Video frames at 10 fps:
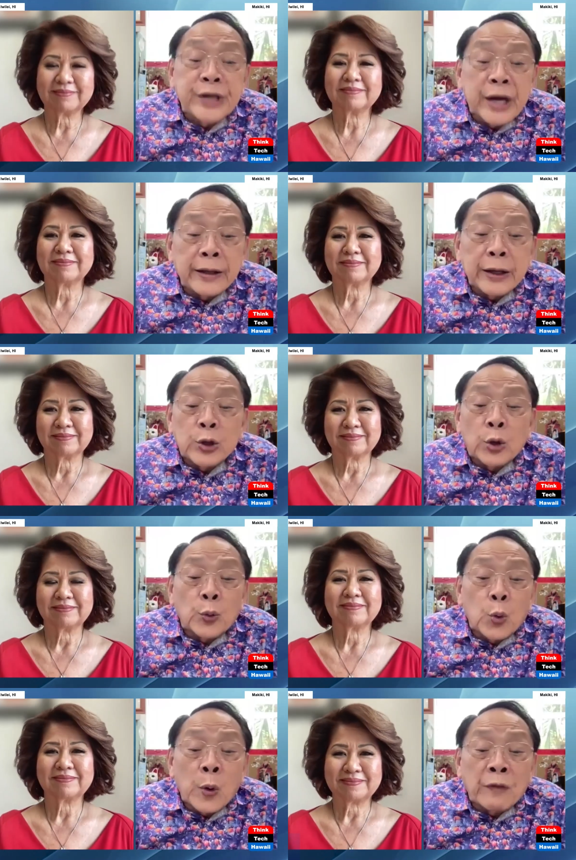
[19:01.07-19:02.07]
Speaker 1: to say, you know,
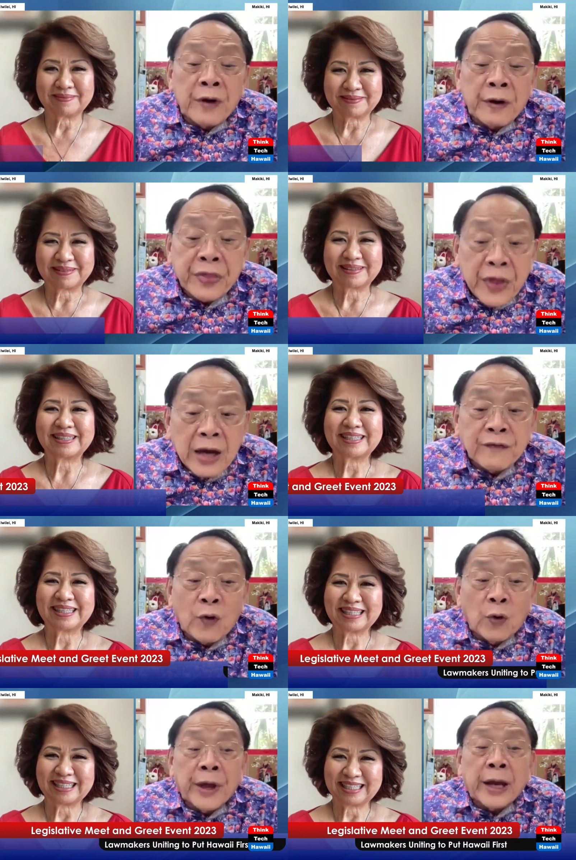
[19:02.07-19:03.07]
we're very
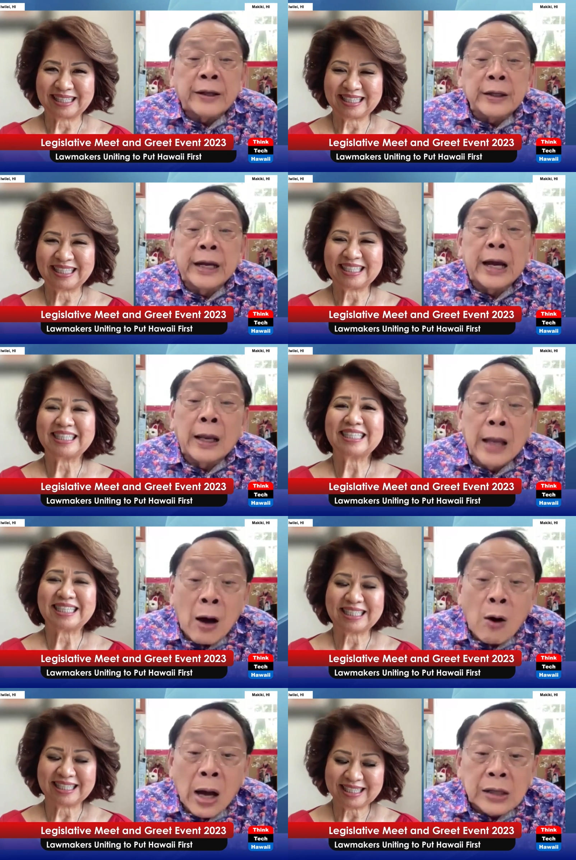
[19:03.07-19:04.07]
thankful that they
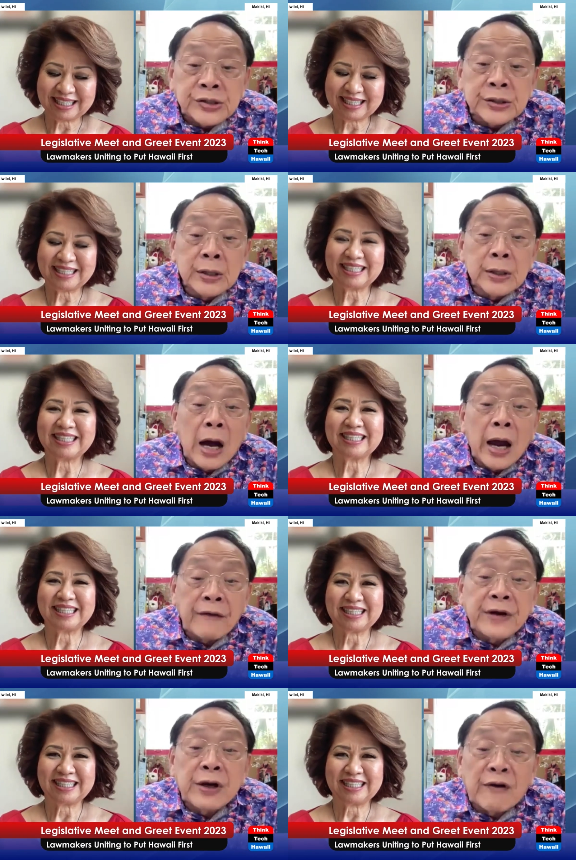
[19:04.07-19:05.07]
allow us
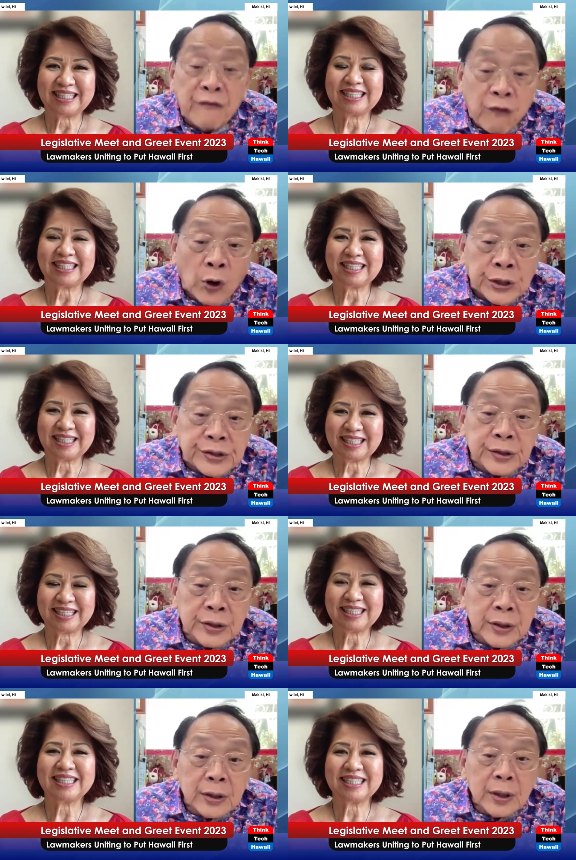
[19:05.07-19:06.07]
having a voice.
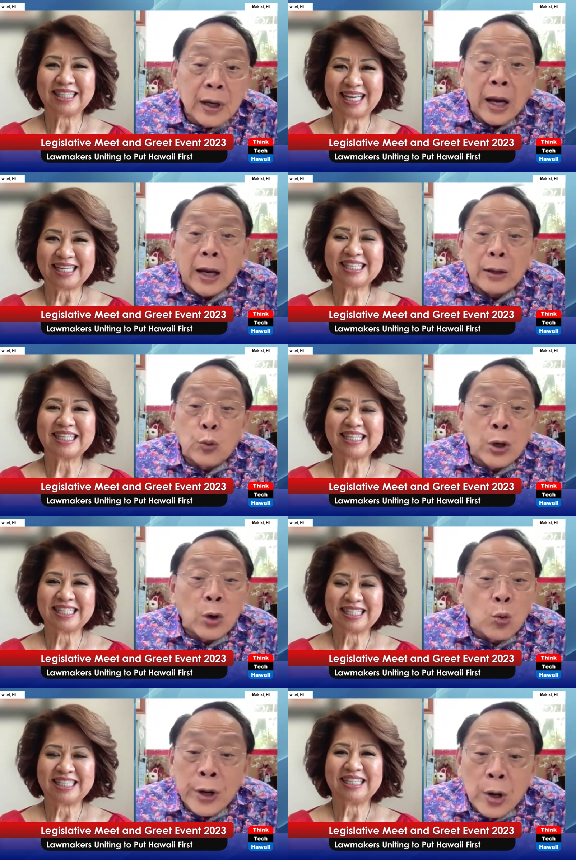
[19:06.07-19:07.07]
And we
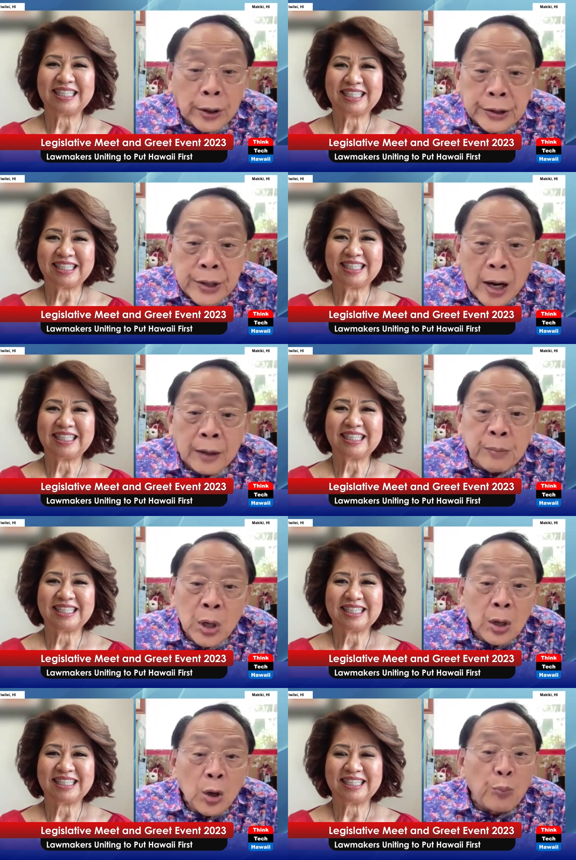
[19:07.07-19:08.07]
don't win all the
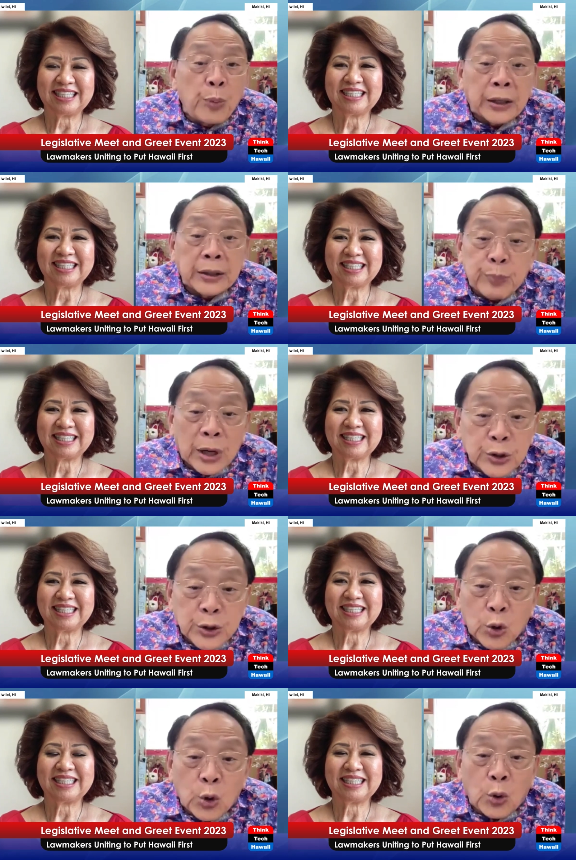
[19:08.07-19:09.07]
time, but, but
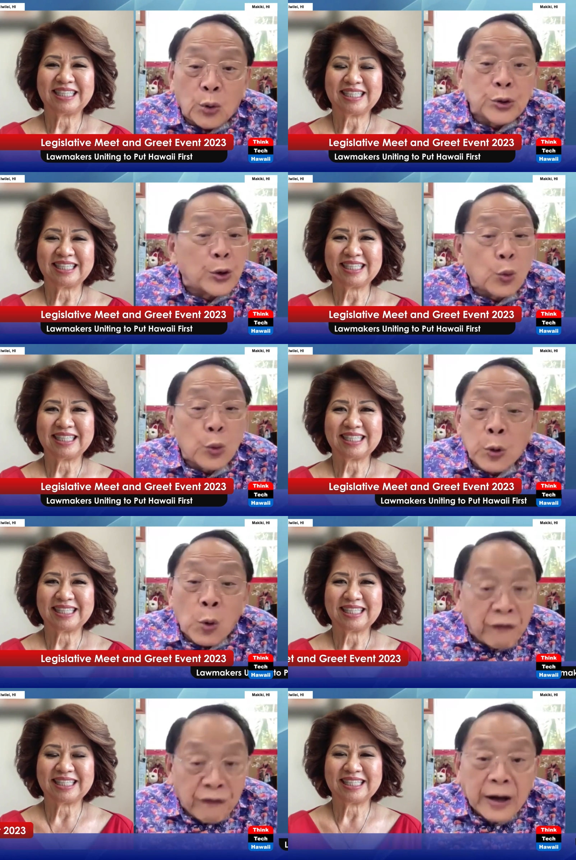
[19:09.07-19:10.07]
you know, you know, we
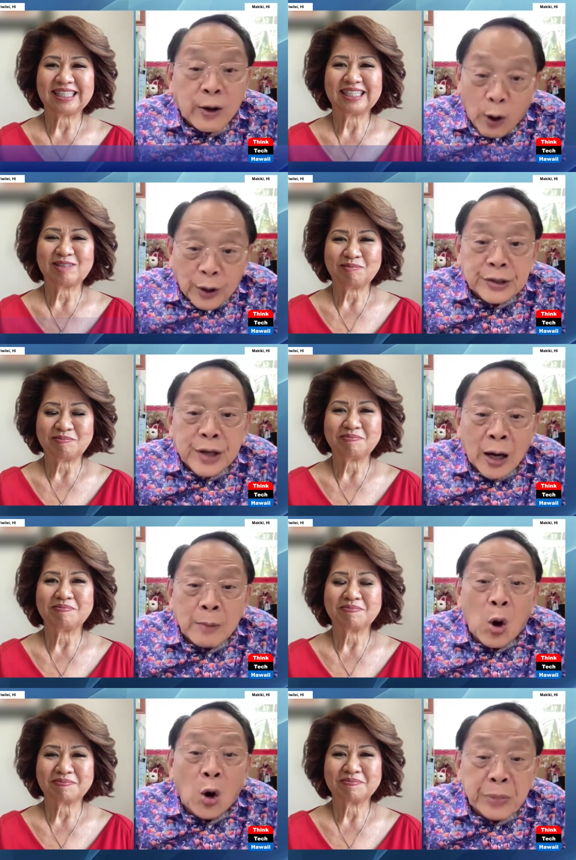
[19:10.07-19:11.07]
will fight all the
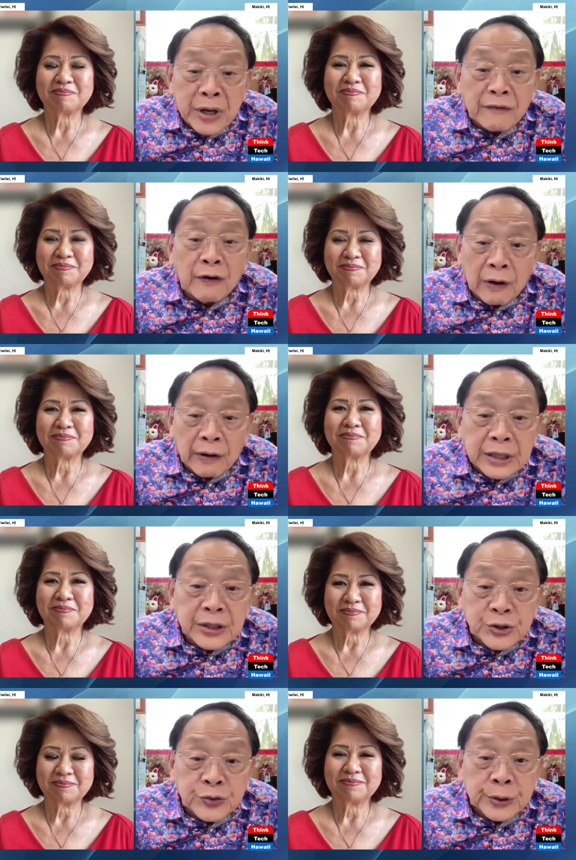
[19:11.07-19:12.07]
time on behalf of our
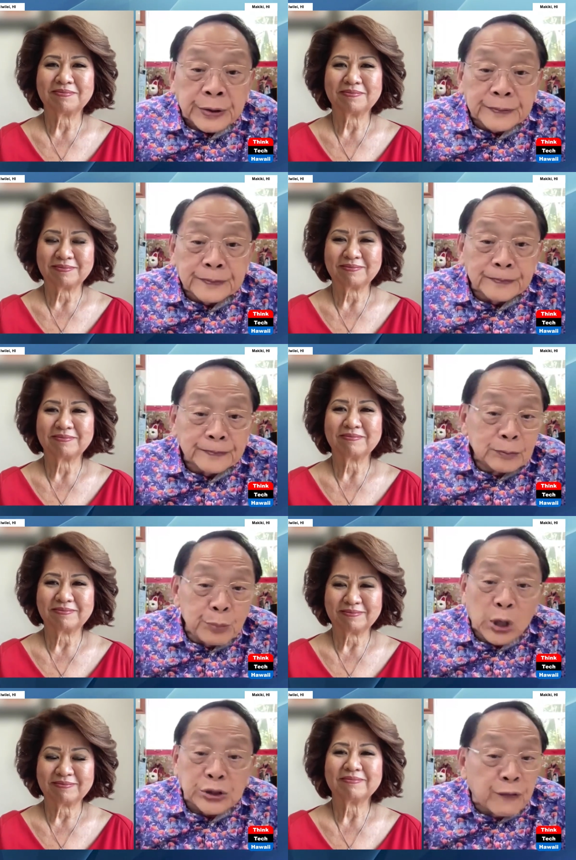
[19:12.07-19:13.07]
industry.
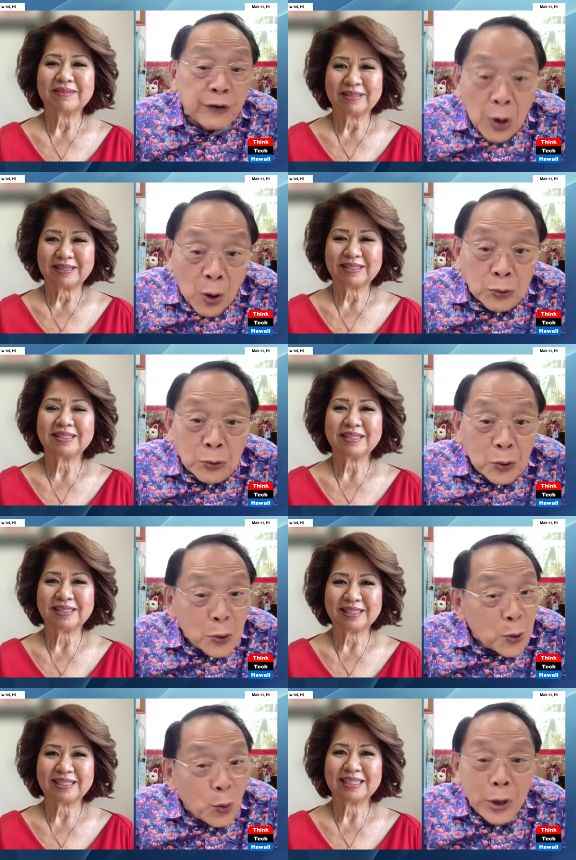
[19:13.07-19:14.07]
Because if we don't,
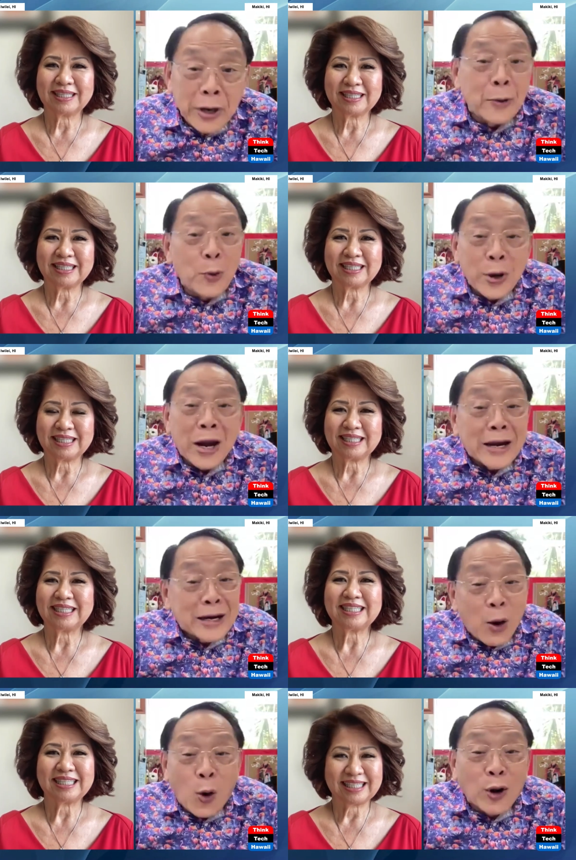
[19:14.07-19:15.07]
we, we are
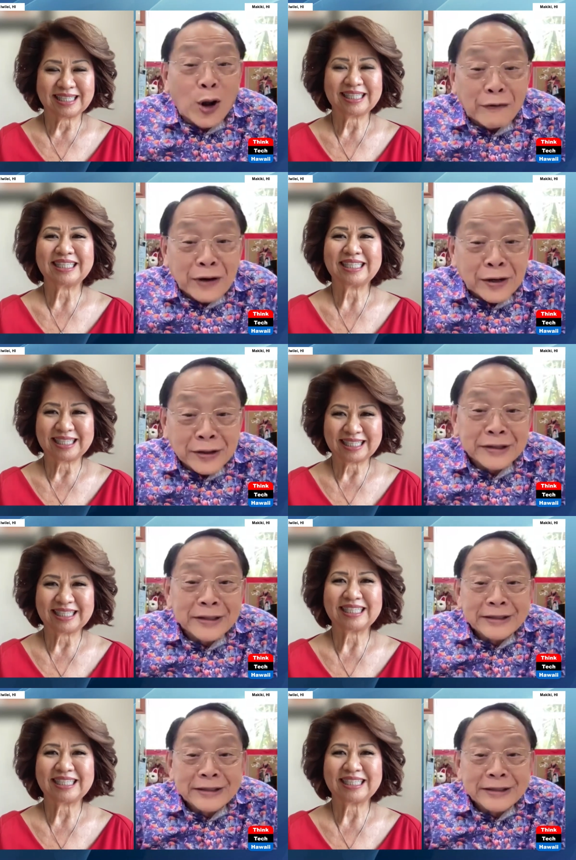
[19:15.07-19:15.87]
in a whole lot of hurt.